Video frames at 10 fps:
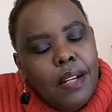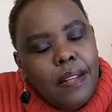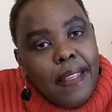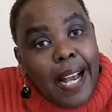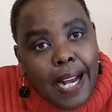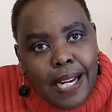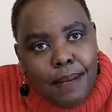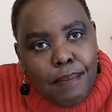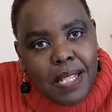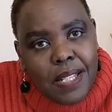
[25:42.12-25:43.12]
the
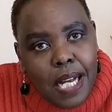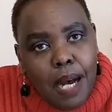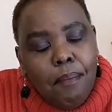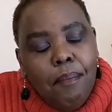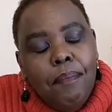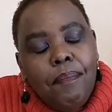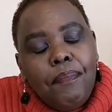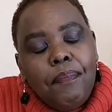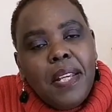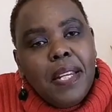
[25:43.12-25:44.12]
academic term
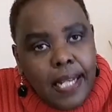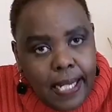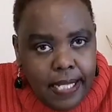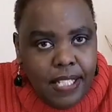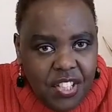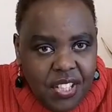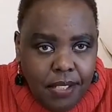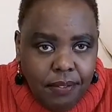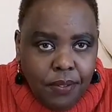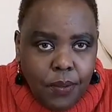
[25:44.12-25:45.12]
in your
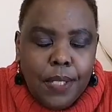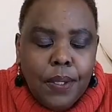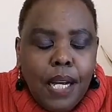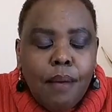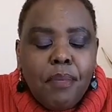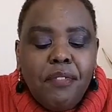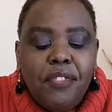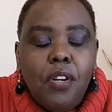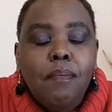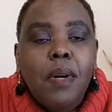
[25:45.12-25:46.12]
country, where you're coming
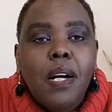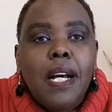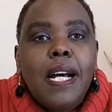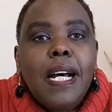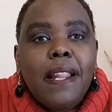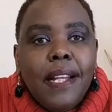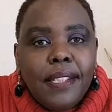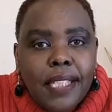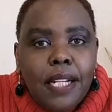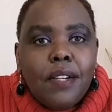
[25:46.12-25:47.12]
from. The
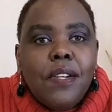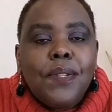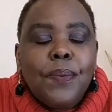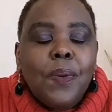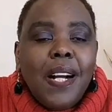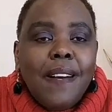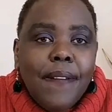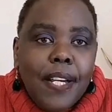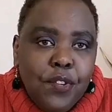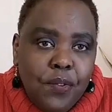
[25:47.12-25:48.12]
journals will
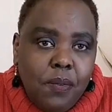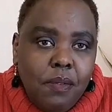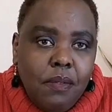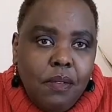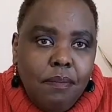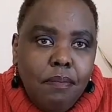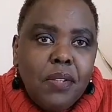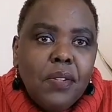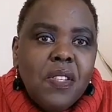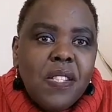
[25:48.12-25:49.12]
cover you
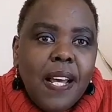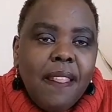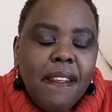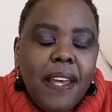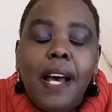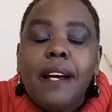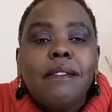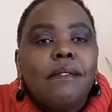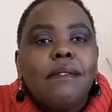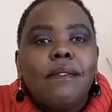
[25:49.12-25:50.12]
because they are there
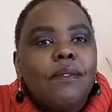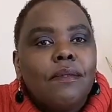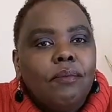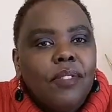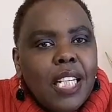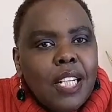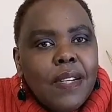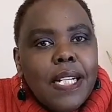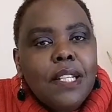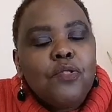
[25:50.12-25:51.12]

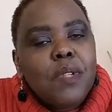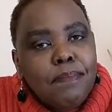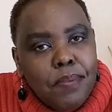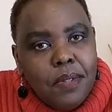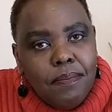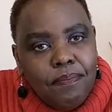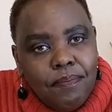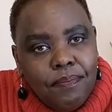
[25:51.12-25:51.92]
January to April.